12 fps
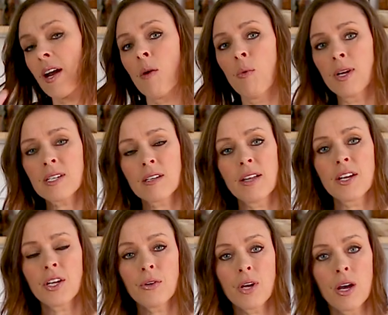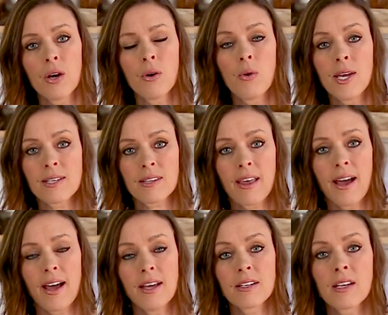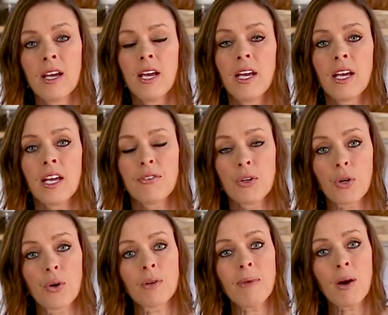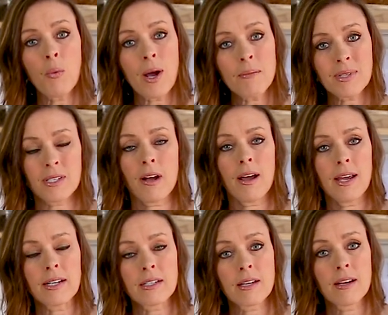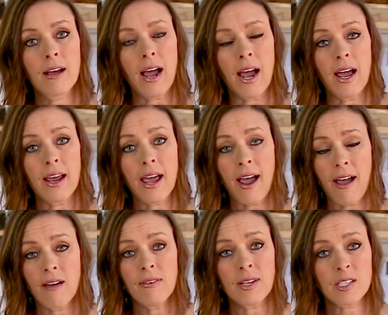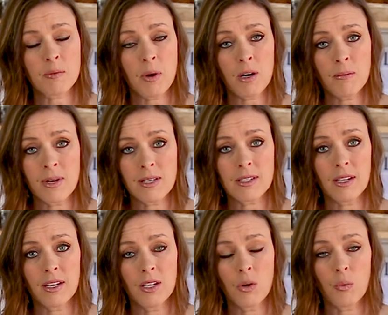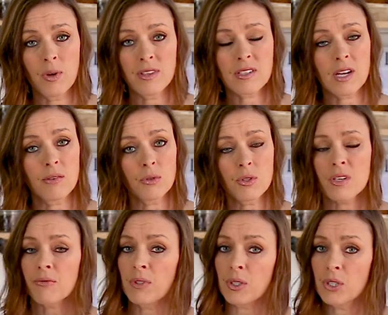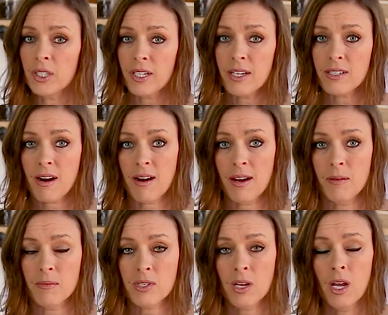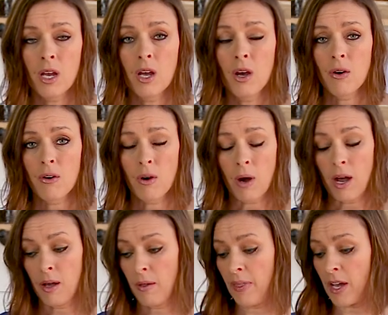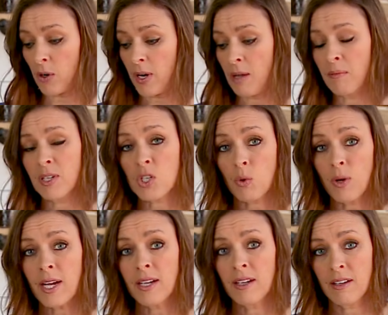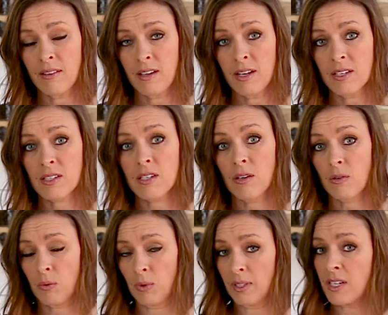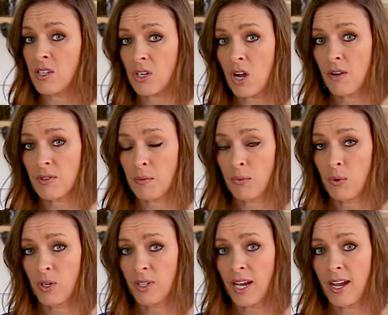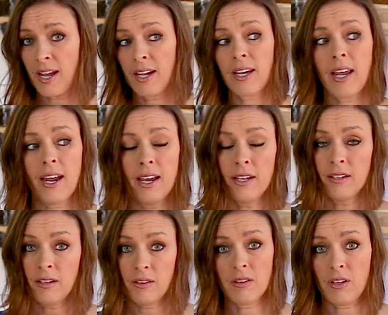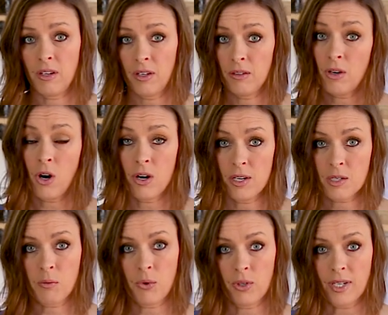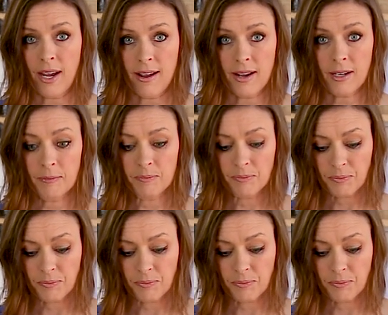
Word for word: that I wanted to let you know is that if you go to my website, I have experimented with several different cooking times uh, that are in between this really soft boiled egg and the hardest boiled egg.